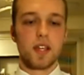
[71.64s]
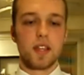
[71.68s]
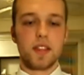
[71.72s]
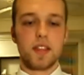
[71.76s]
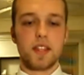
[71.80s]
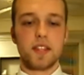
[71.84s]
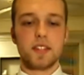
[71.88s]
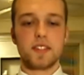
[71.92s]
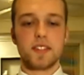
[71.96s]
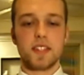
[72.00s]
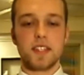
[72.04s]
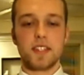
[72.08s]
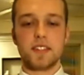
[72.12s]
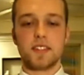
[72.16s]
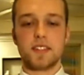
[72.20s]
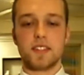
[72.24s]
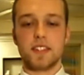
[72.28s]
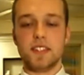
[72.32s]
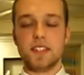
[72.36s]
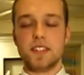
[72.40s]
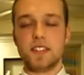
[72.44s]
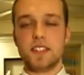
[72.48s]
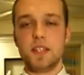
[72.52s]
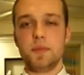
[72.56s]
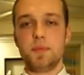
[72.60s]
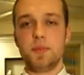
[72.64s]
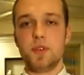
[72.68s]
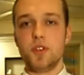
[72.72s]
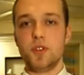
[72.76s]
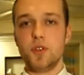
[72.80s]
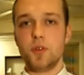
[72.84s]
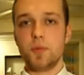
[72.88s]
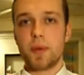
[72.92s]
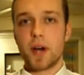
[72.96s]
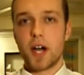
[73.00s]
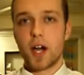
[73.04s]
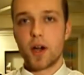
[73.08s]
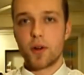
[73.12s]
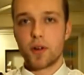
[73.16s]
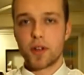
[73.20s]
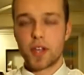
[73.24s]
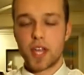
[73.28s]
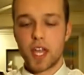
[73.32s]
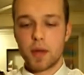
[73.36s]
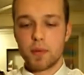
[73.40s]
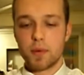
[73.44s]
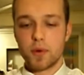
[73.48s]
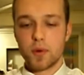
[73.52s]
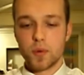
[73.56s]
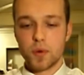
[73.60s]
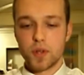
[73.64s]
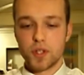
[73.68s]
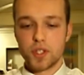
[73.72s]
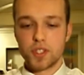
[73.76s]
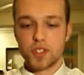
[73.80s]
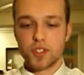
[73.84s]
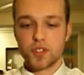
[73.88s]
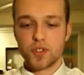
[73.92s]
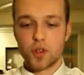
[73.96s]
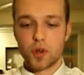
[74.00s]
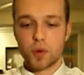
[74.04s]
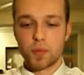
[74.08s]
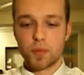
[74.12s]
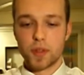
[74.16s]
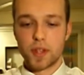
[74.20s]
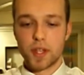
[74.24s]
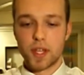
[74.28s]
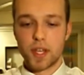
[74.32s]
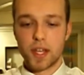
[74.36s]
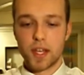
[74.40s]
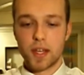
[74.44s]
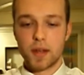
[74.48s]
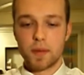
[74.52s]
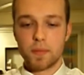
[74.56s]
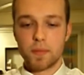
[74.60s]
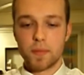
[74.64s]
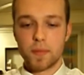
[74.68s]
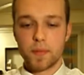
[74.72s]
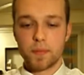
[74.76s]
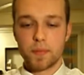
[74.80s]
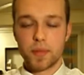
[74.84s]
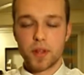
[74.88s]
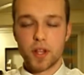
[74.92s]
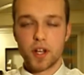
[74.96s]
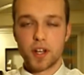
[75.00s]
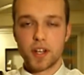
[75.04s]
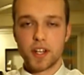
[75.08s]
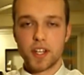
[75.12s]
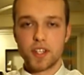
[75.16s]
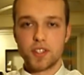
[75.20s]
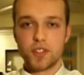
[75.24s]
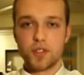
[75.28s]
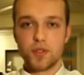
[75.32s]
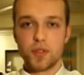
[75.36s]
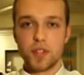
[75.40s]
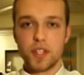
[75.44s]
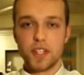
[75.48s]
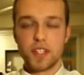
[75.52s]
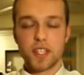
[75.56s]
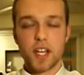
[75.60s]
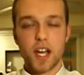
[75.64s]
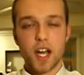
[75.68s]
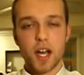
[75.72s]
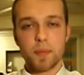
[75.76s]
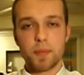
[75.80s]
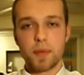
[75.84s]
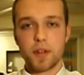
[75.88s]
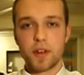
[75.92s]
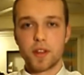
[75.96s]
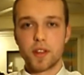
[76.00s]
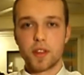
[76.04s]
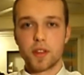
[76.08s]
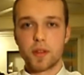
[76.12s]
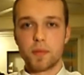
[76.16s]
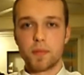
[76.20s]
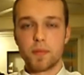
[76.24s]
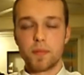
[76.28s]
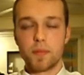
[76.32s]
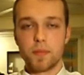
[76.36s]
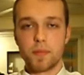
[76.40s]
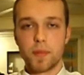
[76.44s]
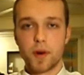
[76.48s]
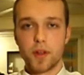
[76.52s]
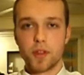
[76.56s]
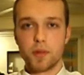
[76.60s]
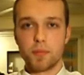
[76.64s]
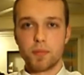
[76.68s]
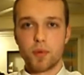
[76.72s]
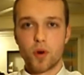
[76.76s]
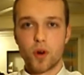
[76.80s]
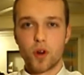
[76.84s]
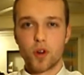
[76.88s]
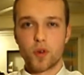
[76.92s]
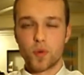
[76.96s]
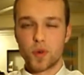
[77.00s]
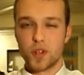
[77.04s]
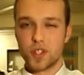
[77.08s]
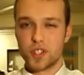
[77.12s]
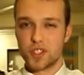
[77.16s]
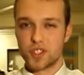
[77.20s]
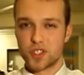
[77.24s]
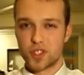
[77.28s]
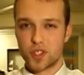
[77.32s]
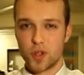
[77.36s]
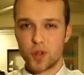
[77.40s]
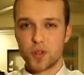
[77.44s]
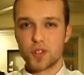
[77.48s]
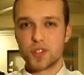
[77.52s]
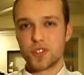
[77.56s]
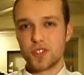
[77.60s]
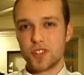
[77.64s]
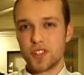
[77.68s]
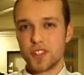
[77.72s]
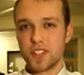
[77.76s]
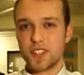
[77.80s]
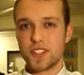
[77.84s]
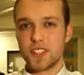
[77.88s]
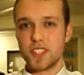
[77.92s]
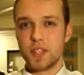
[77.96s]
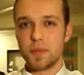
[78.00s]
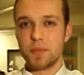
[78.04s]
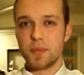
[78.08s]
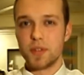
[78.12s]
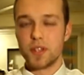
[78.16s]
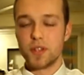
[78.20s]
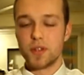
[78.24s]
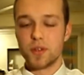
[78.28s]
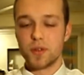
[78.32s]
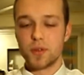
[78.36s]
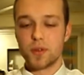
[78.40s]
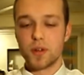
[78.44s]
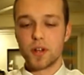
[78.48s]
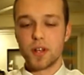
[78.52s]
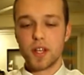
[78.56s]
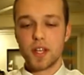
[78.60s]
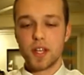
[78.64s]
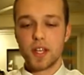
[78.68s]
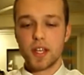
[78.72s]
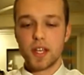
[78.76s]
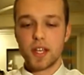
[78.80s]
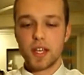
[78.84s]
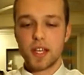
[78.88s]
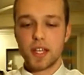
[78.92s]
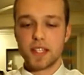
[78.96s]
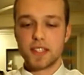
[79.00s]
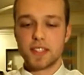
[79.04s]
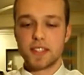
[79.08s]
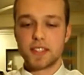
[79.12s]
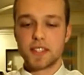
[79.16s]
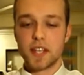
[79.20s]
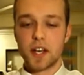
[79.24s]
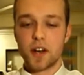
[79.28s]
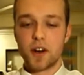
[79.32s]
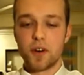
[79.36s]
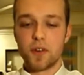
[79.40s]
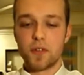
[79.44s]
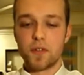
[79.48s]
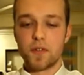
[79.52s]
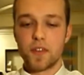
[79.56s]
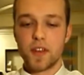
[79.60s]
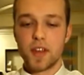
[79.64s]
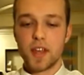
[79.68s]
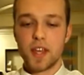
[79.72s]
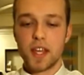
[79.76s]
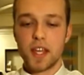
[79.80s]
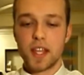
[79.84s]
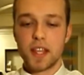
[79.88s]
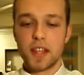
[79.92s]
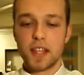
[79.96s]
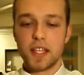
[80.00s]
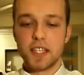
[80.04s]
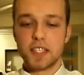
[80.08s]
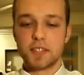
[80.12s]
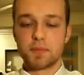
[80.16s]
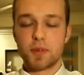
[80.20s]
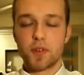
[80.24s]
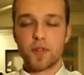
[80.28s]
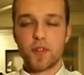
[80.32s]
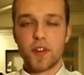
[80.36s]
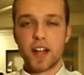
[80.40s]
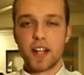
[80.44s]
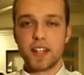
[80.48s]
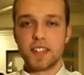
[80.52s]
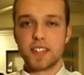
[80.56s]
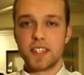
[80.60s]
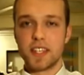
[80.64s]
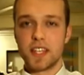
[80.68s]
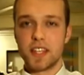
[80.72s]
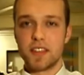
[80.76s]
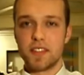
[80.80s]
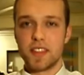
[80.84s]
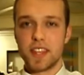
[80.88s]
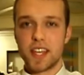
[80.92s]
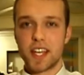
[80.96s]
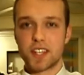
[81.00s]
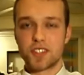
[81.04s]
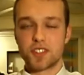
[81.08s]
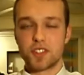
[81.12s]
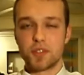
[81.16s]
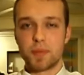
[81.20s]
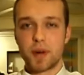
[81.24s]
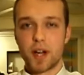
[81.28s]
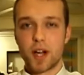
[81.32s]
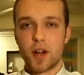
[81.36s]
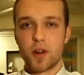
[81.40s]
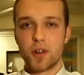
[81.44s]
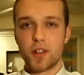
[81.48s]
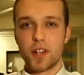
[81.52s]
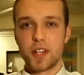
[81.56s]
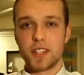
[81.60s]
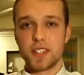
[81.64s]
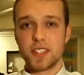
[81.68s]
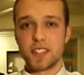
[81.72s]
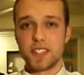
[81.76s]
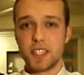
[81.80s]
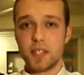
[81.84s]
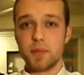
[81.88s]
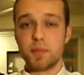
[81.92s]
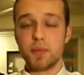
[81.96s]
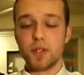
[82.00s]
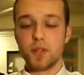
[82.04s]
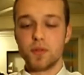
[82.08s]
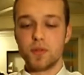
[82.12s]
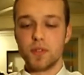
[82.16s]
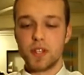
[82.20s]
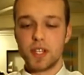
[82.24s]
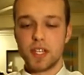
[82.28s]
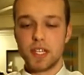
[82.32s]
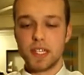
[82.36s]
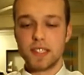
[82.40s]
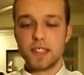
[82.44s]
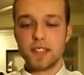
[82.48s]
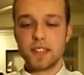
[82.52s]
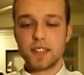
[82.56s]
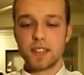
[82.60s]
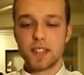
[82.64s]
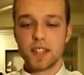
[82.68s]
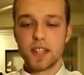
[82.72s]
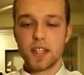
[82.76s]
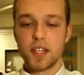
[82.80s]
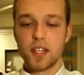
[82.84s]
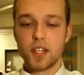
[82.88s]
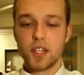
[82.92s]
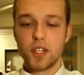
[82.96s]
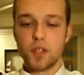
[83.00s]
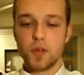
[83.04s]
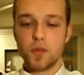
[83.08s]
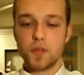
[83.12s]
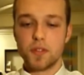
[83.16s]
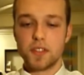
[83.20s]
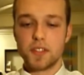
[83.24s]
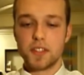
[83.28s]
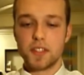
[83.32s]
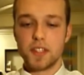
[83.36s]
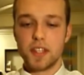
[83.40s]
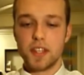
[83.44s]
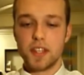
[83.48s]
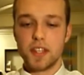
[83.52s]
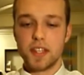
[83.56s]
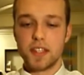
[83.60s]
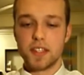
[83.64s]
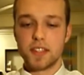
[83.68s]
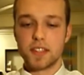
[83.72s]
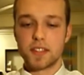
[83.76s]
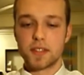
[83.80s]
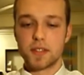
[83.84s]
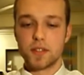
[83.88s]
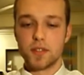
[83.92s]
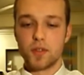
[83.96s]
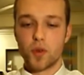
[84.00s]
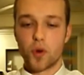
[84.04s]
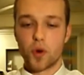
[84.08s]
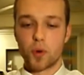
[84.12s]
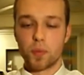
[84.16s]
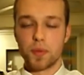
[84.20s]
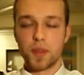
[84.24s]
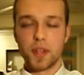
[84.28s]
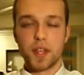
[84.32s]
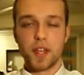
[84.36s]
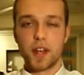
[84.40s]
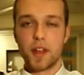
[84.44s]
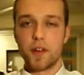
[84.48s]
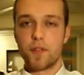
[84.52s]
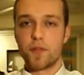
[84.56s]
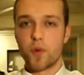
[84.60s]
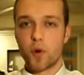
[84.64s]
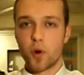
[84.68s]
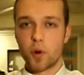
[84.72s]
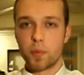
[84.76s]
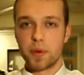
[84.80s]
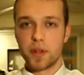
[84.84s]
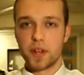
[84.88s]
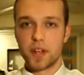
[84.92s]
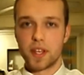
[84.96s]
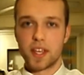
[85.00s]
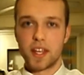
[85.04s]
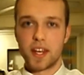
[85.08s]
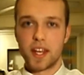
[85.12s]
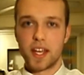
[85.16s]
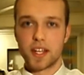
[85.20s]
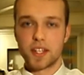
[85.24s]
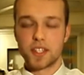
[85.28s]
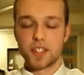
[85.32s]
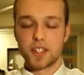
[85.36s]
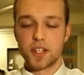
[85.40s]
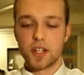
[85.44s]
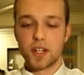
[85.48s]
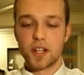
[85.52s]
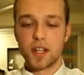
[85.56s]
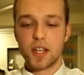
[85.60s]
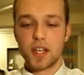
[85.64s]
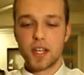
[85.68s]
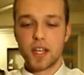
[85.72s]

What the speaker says: This is the CPU power cable, which is normally plugged into the top end of the motherboard, which is closer to the CPU itself. This provides any of the extra power that the CPU needs. You would see these normally in a 4-pin connector.